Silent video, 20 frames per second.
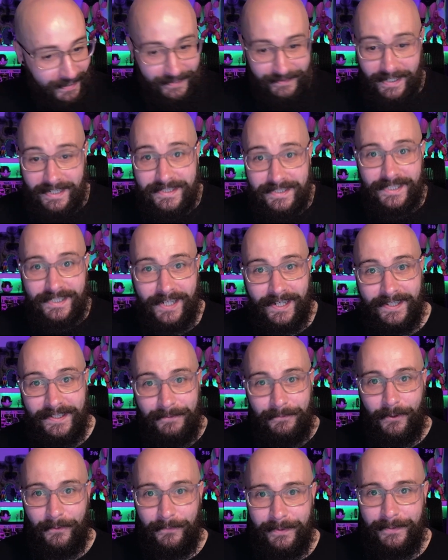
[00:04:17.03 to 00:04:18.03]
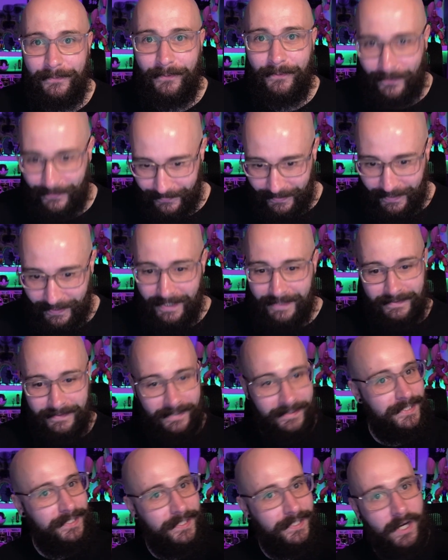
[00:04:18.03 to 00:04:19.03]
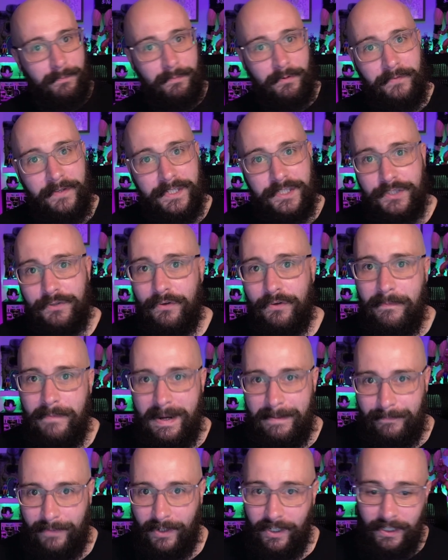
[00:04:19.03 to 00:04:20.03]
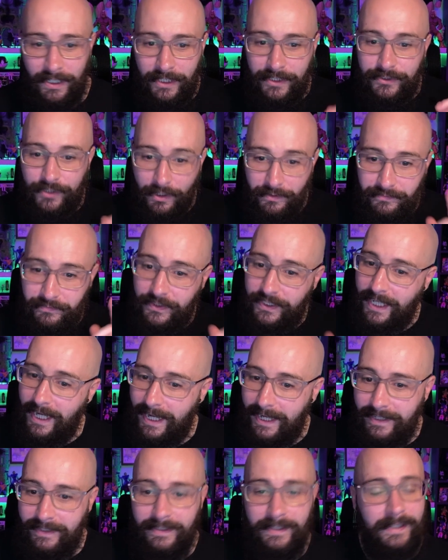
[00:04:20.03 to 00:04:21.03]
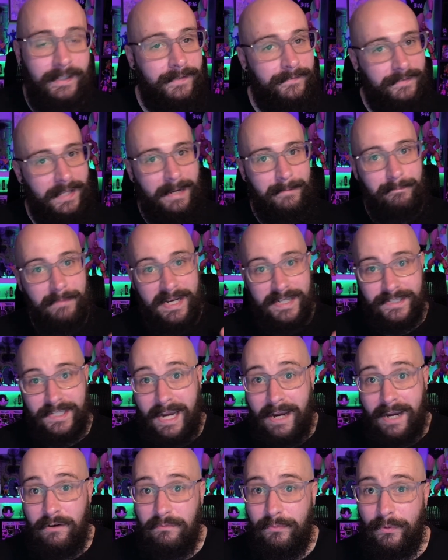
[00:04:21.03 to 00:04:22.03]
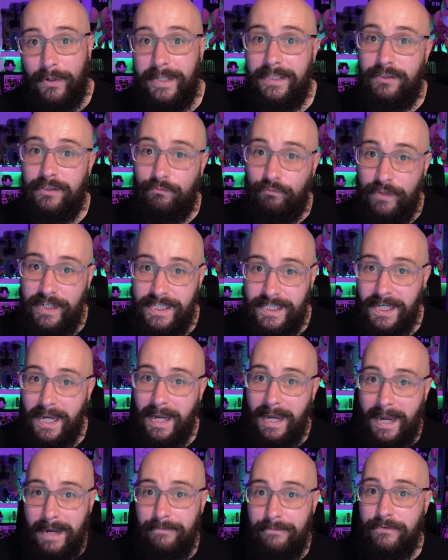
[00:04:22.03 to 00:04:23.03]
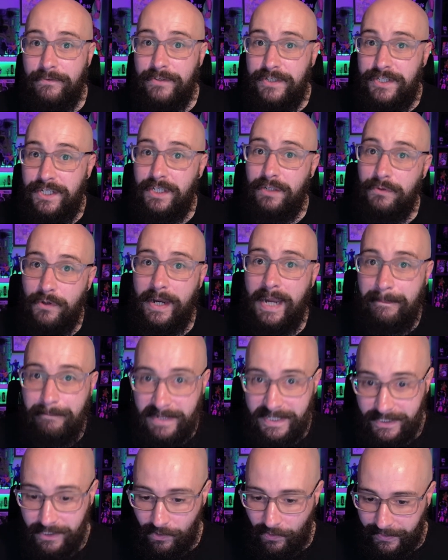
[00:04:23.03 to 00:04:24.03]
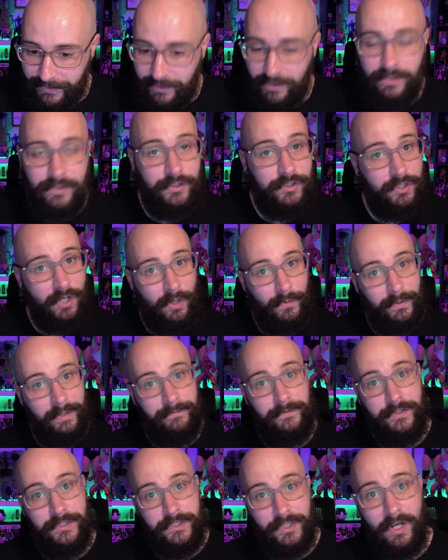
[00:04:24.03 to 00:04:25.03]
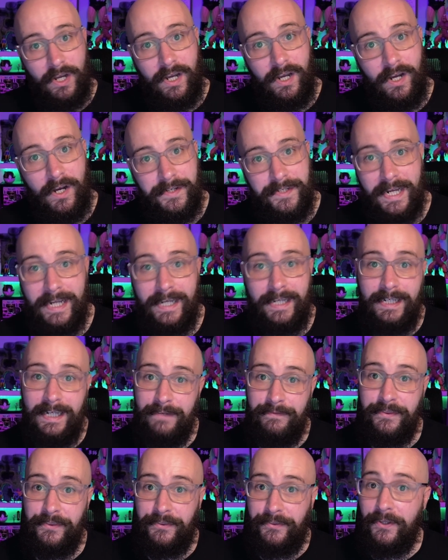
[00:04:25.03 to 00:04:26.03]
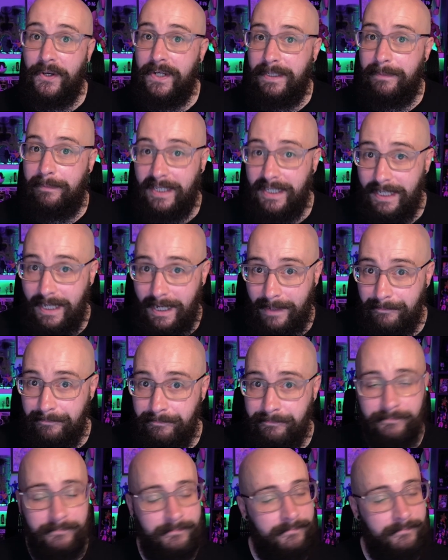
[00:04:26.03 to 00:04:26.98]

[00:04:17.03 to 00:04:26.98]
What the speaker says: That's exactly what we want. Now, there's a couple things to remember. Don't forget that mass outbreaks reset every single night at midnight. So, if you start a hunt at 11:30 p.m.